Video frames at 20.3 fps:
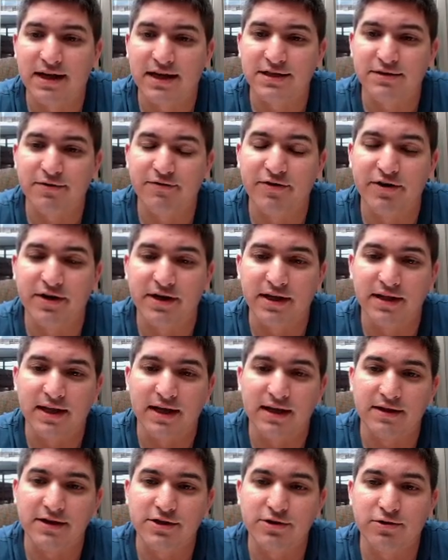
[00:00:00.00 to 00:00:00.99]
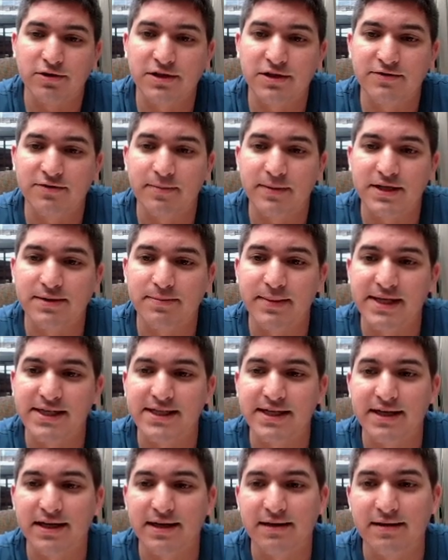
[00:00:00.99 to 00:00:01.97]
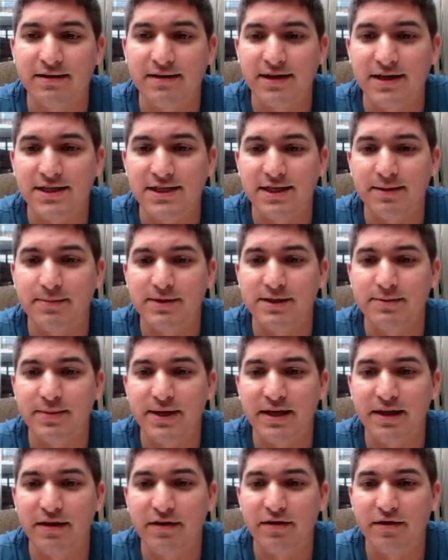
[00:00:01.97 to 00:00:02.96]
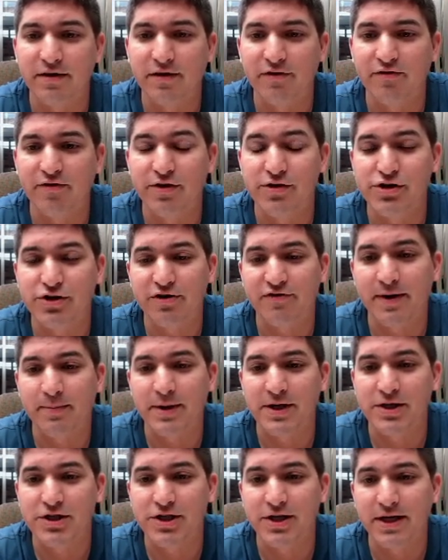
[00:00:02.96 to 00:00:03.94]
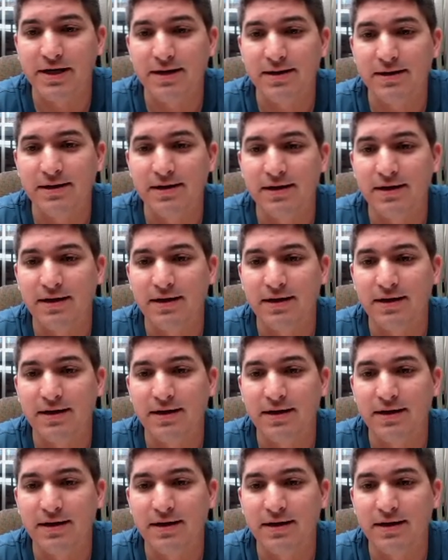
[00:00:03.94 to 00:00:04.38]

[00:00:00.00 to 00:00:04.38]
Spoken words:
As we've heard in the other talks from this meeting, these seem to be the future of MEG.